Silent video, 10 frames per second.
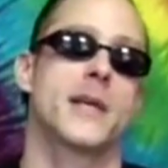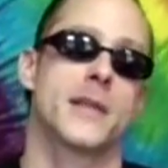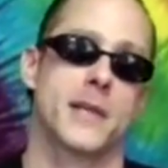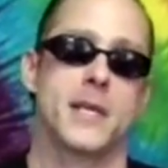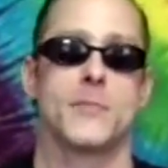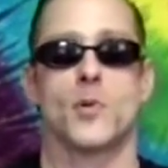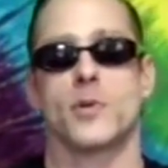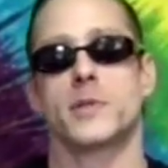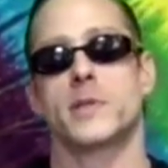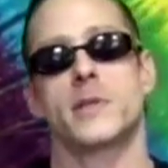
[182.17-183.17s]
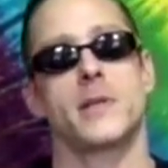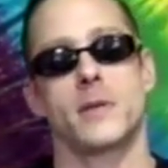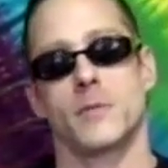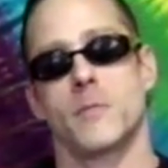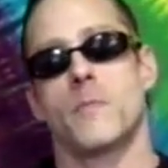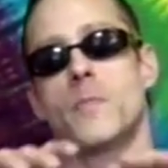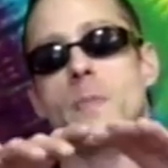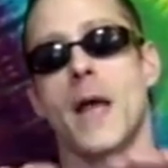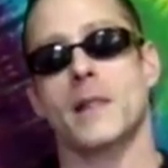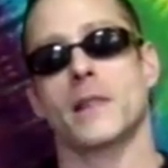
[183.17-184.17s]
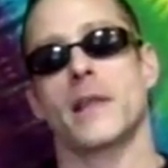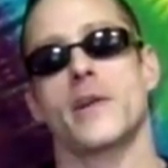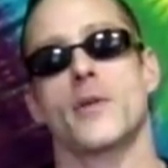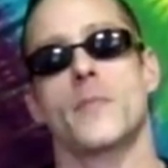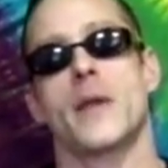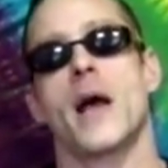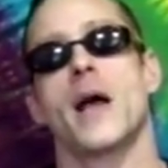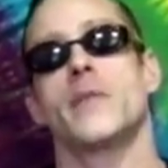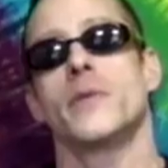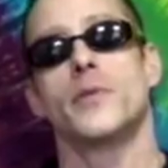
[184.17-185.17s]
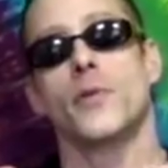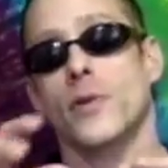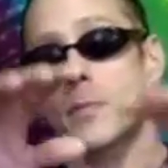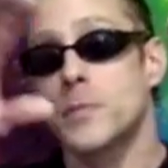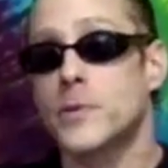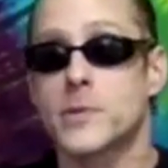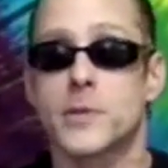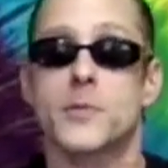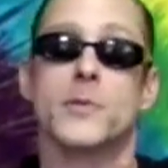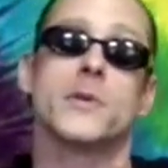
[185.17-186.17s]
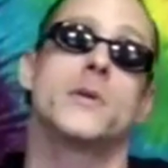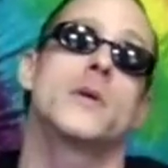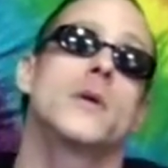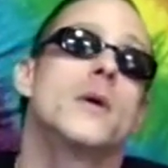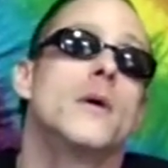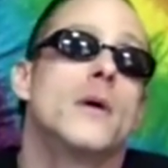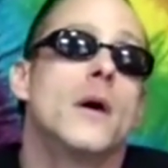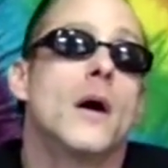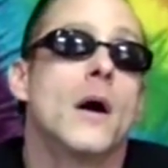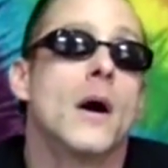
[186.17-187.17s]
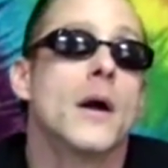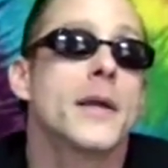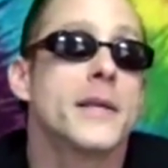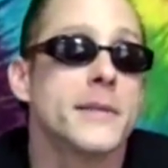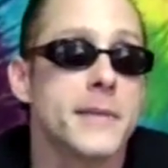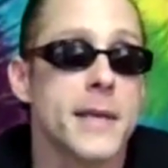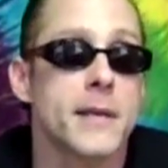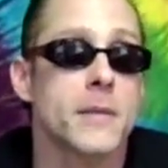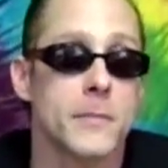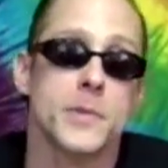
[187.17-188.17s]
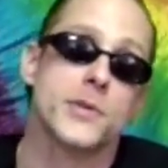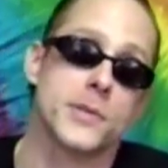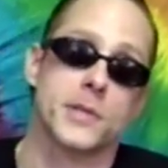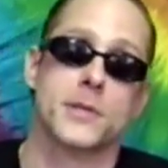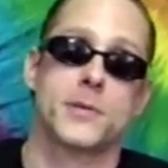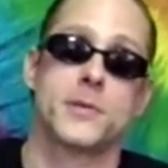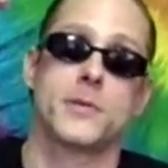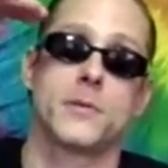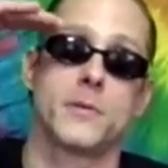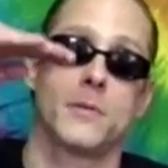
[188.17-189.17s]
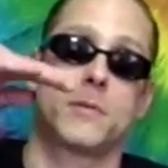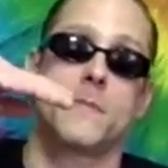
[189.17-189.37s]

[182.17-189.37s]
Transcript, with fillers: Now the keyboards, you know, that layered behind the dark music really uh, can take the music to